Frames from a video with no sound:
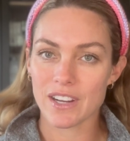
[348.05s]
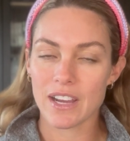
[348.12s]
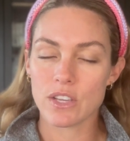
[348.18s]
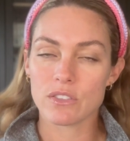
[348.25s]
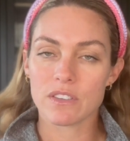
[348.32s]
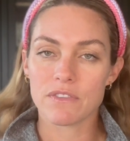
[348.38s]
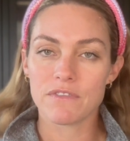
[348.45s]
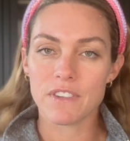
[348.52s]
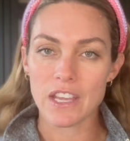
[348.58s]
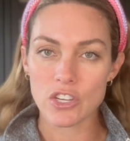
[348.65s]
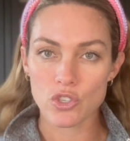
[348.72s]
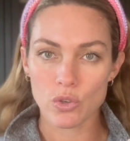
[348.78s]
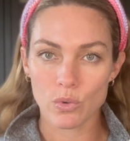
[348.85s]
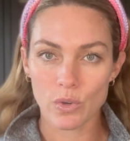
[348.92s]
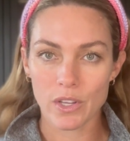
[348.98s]
I use a
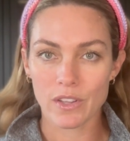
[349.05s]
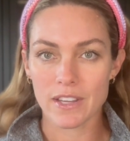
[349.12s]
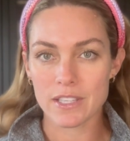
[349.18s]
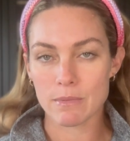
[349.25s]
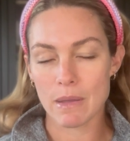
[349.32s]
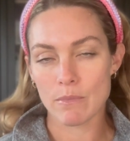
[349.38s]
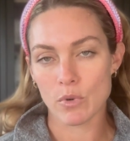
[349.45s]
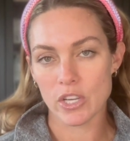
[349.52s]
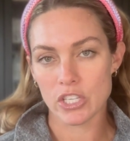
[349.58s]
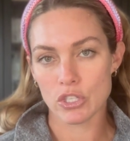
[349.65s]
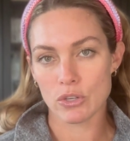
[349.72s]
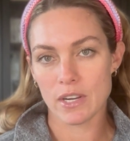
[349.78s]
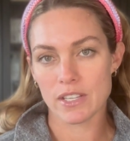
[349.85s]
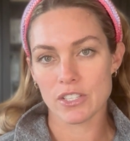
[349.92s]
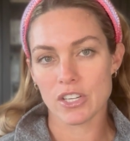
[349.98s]
facial oil as my
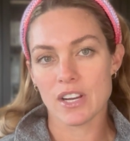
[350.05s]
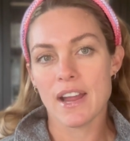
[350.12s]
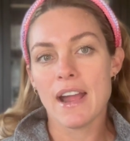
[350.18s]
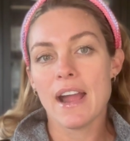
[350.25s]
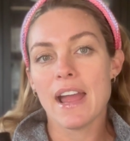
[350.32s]
moisturizer,